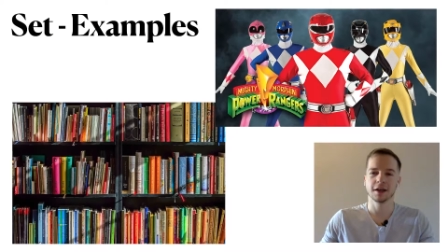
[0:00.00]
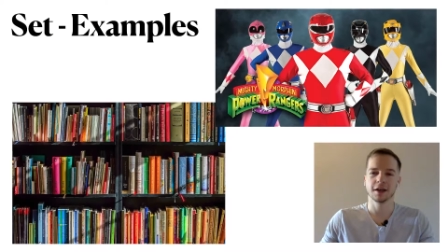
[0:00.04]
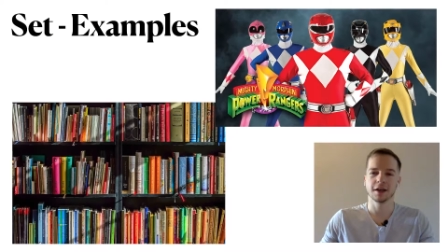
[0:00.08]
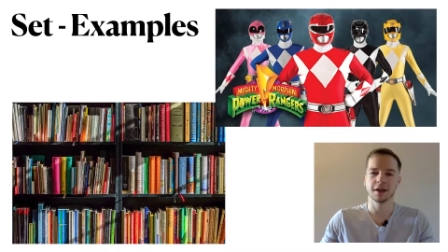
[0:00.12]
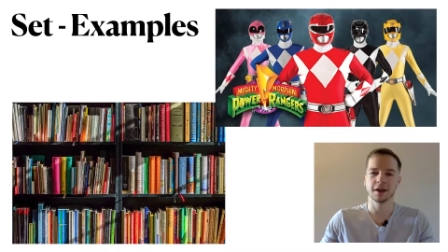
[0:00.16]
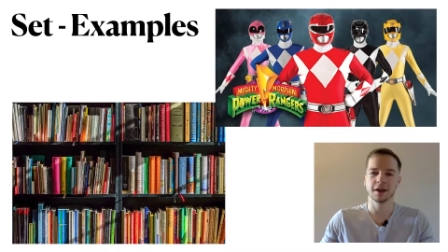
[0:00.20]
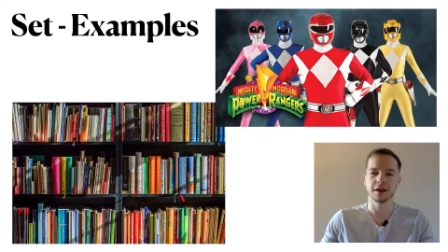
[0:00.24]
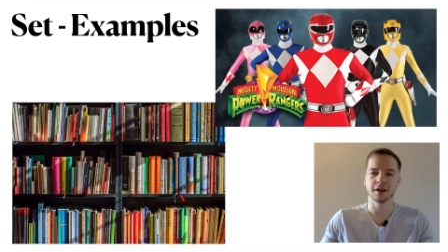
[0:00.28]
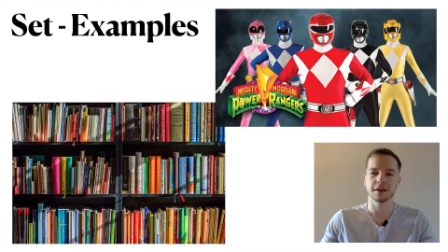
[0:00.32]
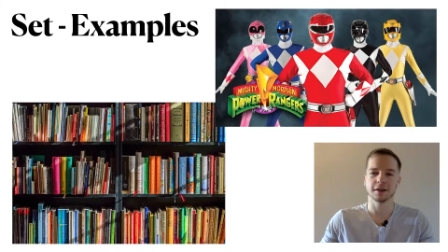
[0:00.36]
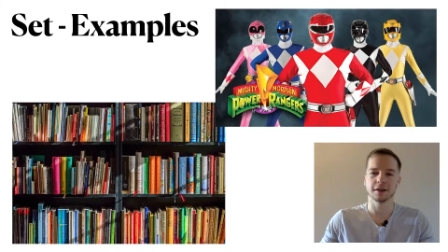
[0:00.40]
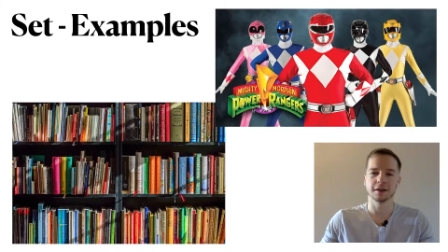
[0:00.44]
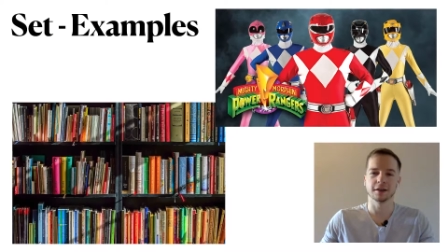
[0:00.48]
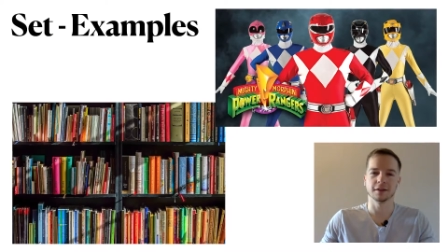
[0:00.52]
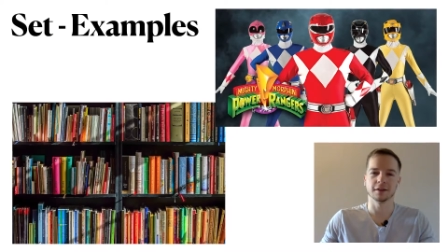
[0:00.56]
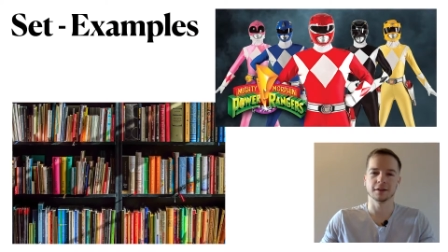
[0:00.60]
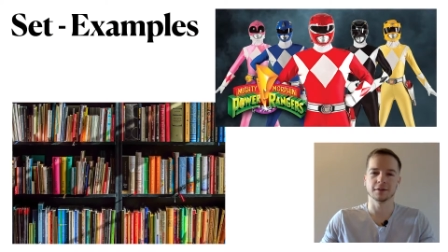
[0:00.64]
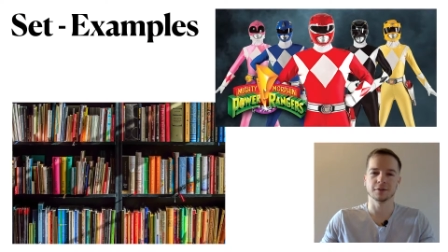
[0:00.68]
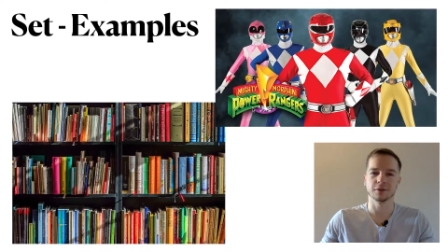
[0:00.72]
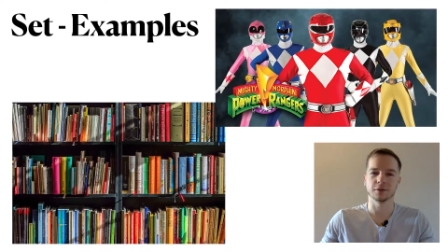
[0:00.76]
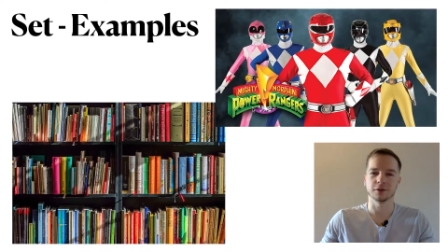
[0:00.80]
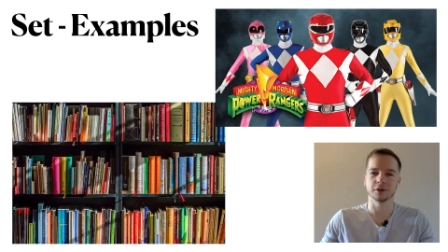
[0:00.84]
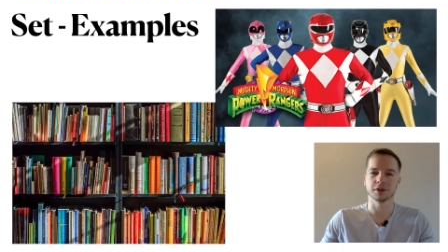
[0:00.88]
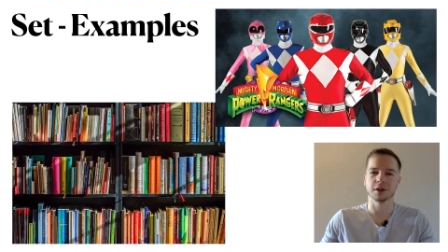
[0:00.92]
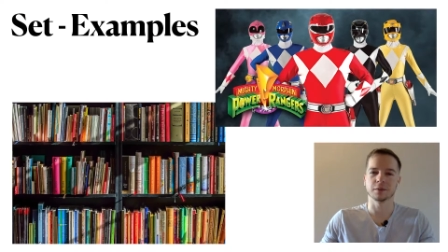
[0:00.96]
and
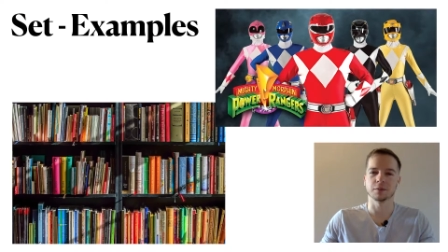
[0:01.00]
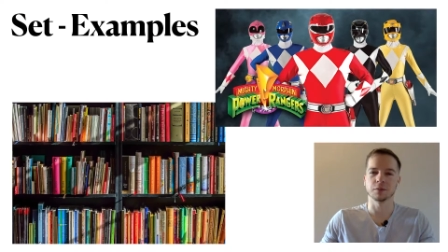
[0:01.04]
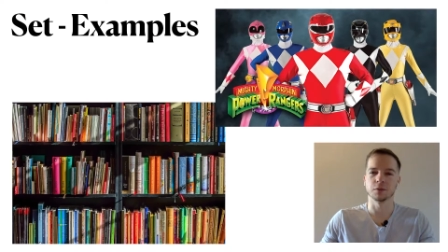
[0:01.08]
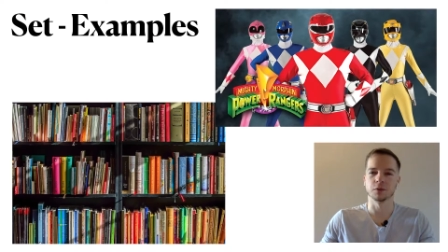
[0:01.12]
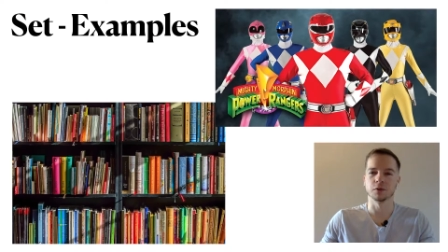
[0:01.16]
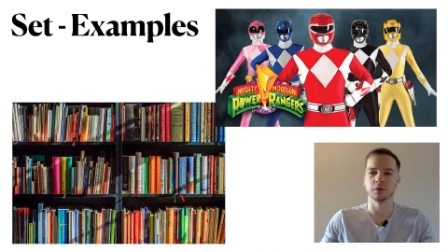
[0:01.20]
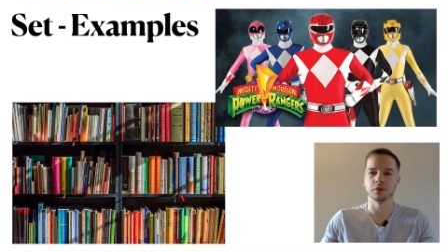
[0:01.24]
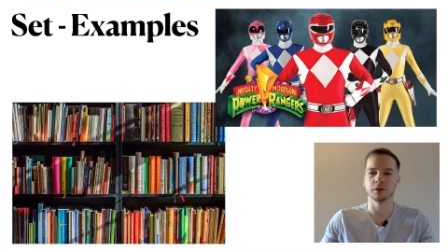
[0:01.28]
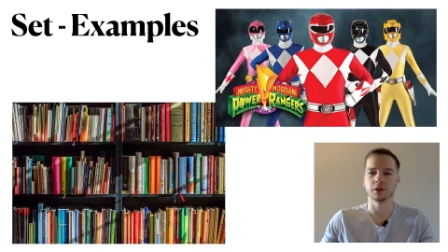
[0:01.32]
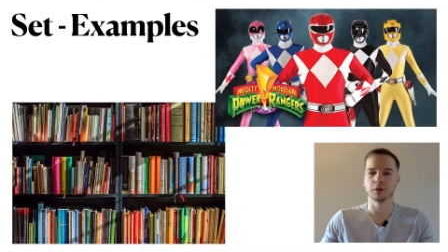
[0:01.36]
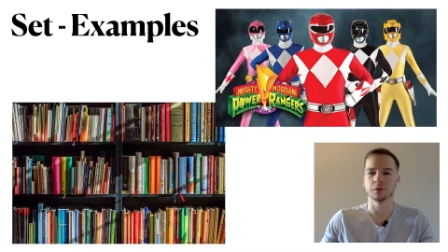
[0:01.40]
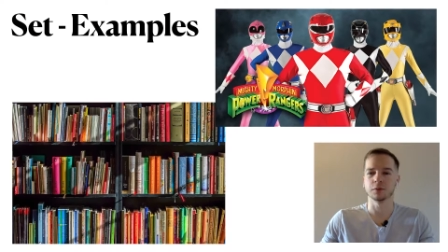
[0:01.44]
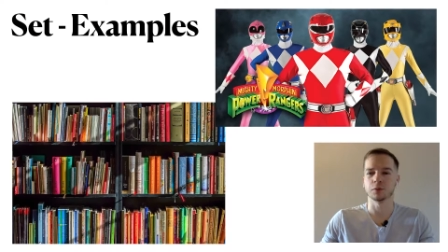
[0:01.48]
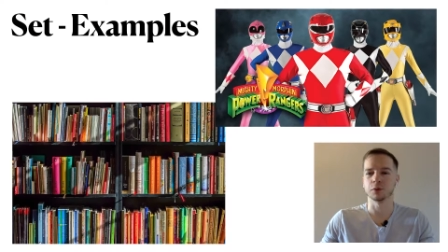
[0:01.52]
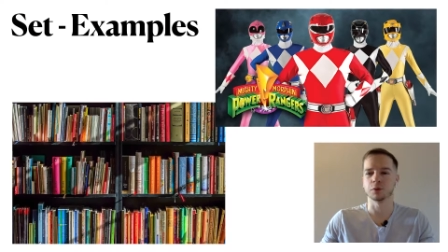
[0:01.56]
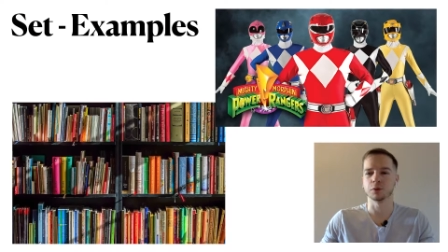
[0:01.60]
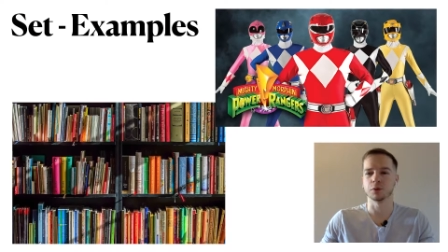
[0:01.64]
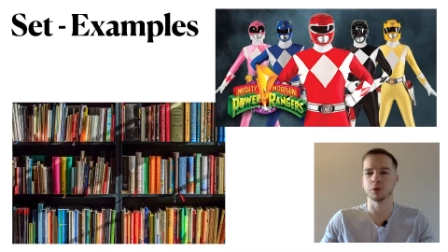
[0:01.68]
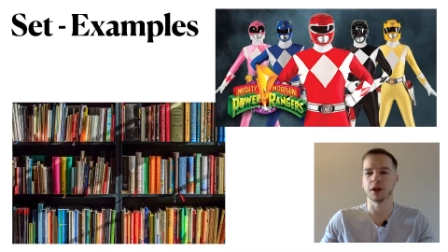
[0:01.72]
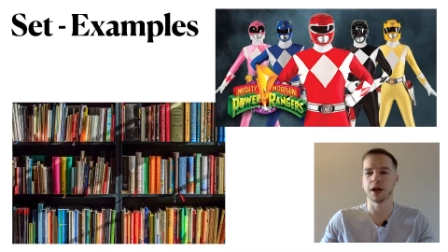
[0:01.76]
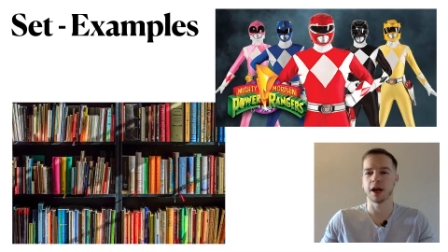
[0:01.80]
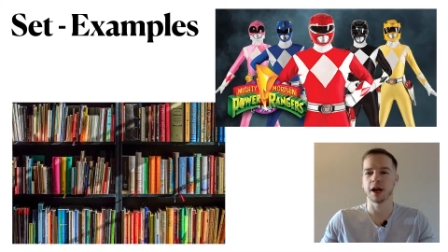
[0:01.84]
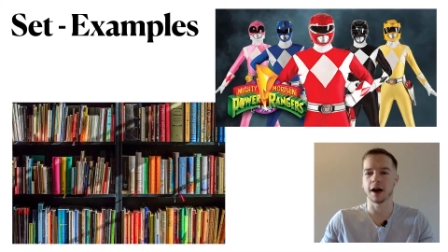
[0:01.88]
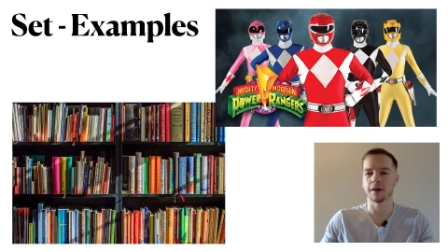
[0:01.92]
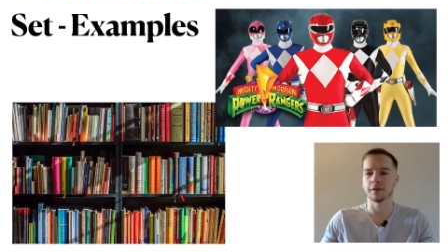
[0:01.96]
for example, if we
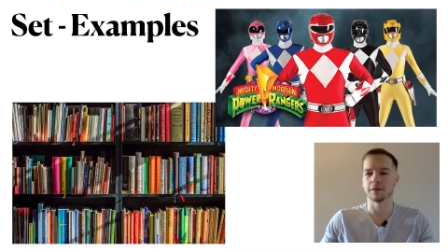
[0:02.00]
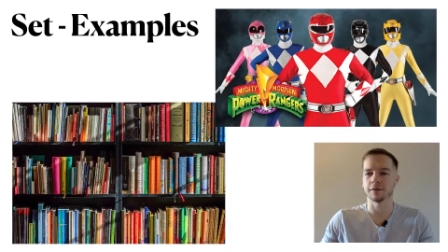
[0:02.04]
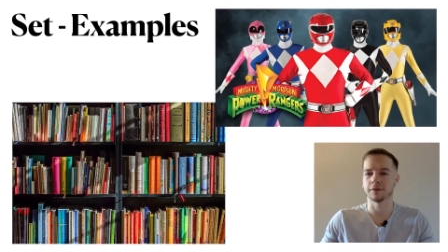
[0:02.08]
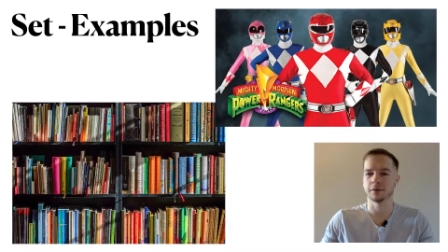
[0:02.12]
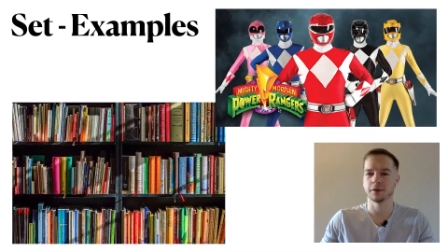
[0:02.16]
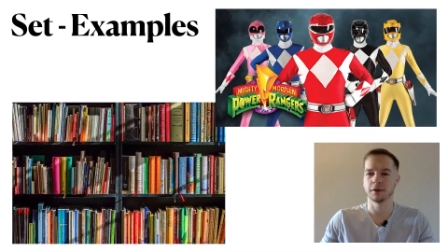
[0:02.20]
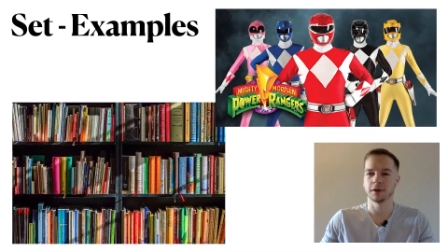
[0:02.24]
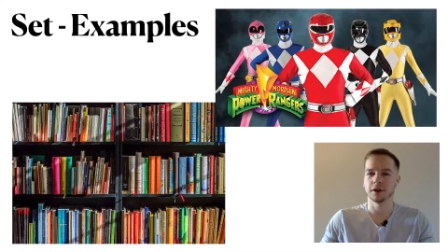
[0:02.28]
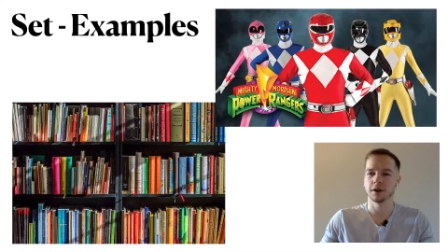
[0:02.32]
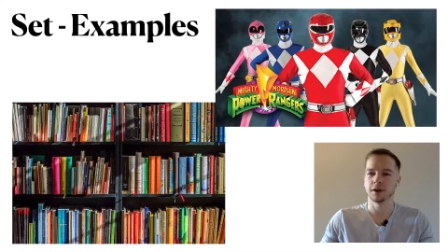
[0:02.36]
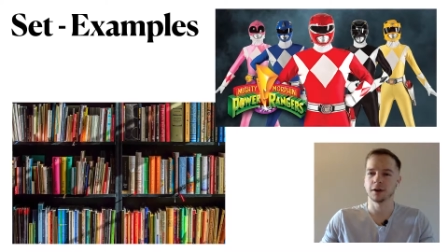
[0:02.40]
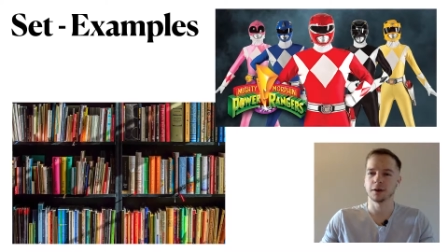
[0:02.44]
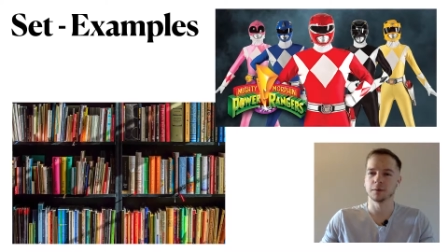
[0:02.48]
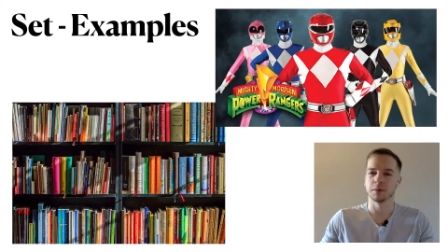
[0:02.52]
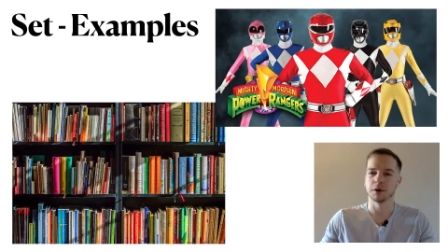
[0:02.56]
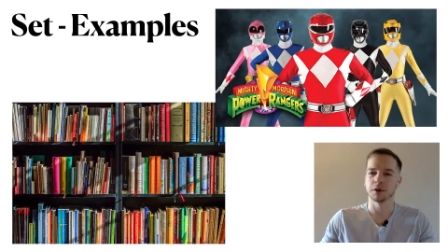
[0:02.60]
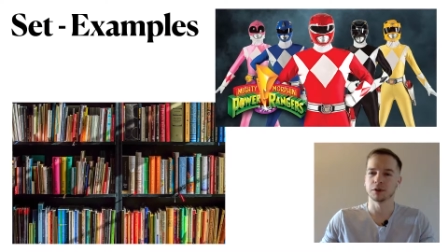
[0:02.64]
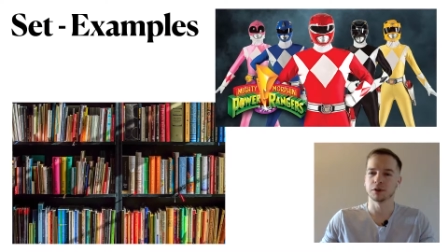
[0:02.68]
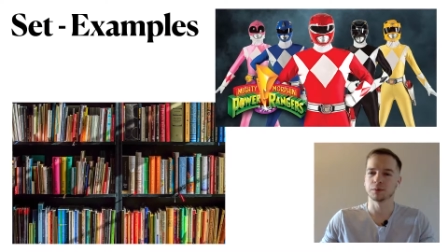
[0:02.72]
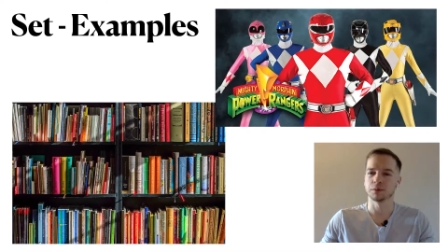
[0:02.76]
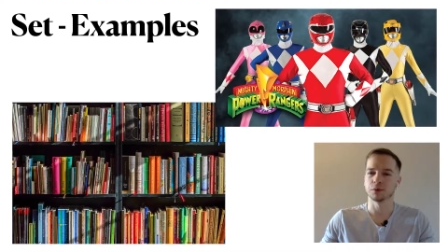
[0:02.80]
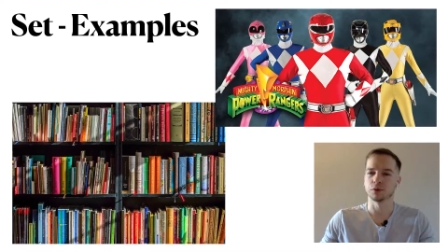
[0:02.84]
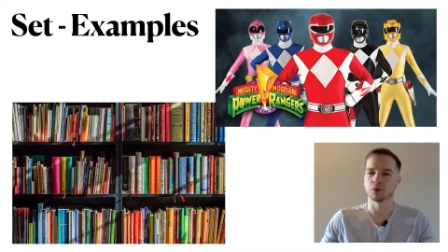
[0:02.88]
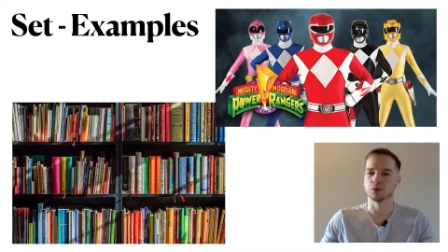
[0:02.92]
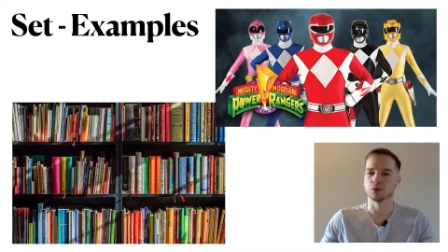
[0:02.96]
would have
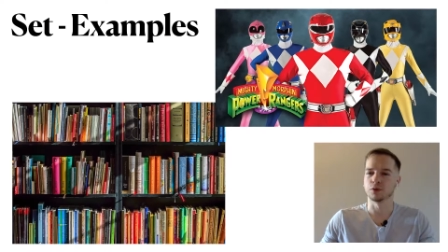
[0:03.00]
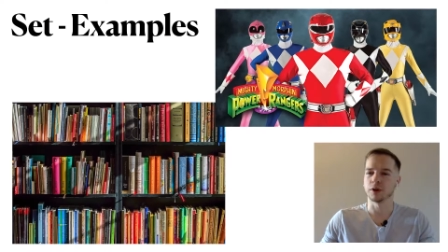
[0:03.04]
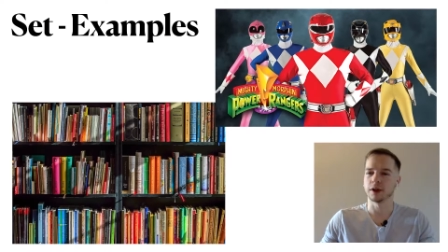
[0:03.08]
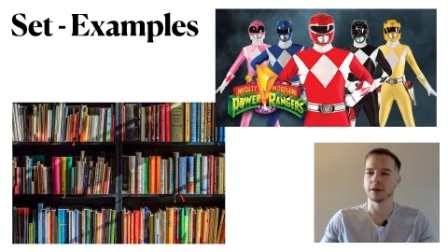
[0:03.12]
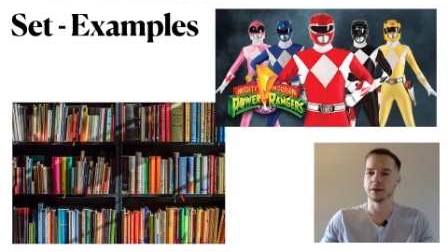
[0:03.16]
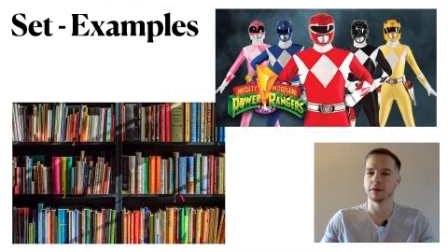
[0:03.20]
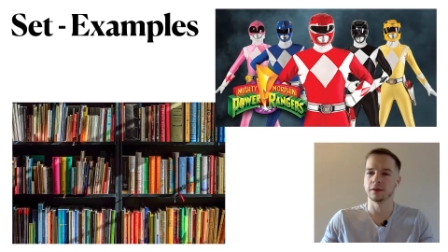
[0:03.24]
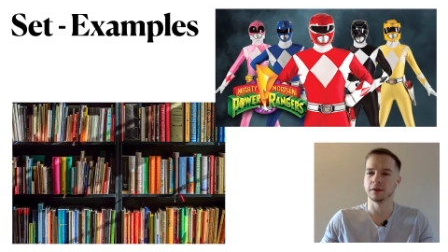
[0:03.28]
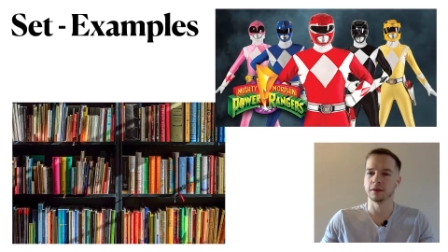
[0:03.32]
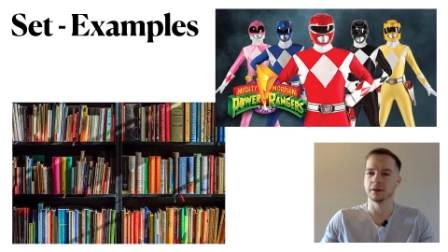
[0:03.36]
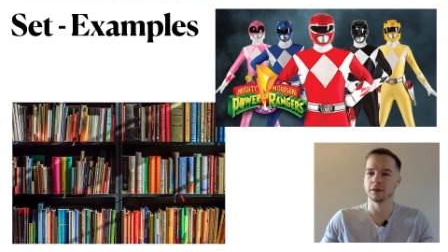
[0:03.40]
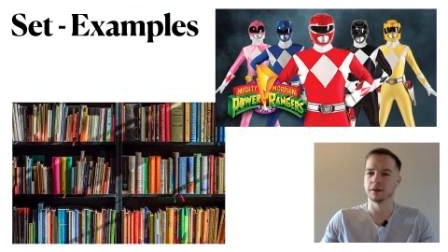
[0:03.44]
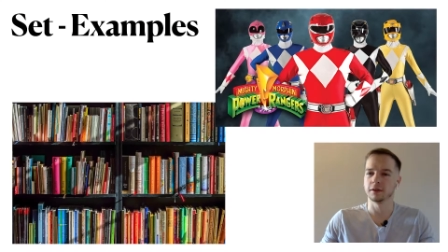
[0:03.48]
multiple red